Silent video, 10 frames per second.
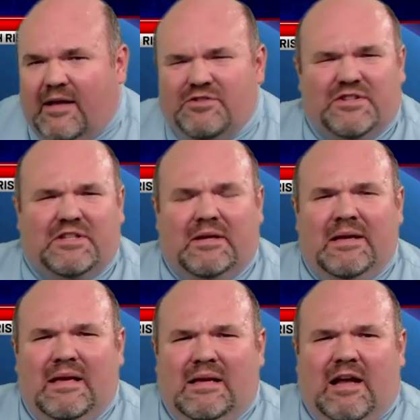just a
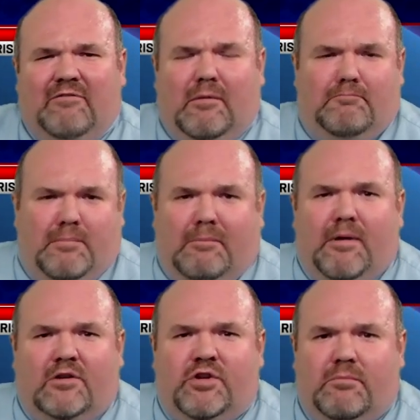kind of a big
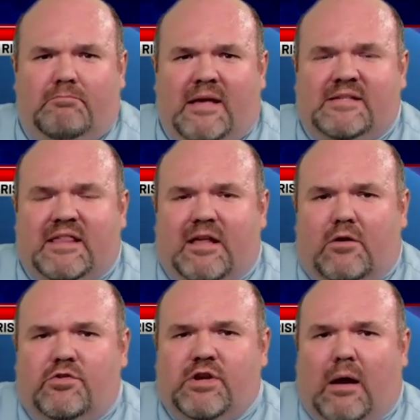bunch of messy
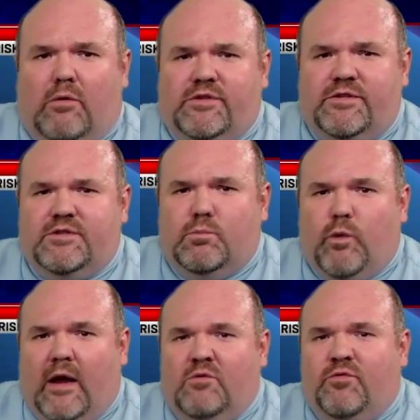thunder showers and some
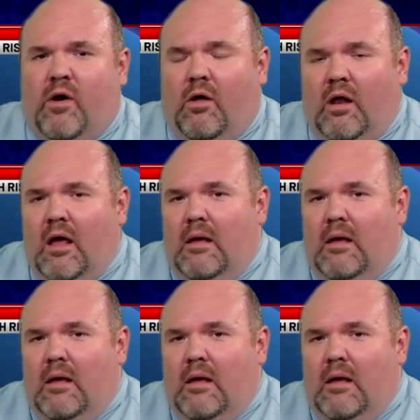rainfall.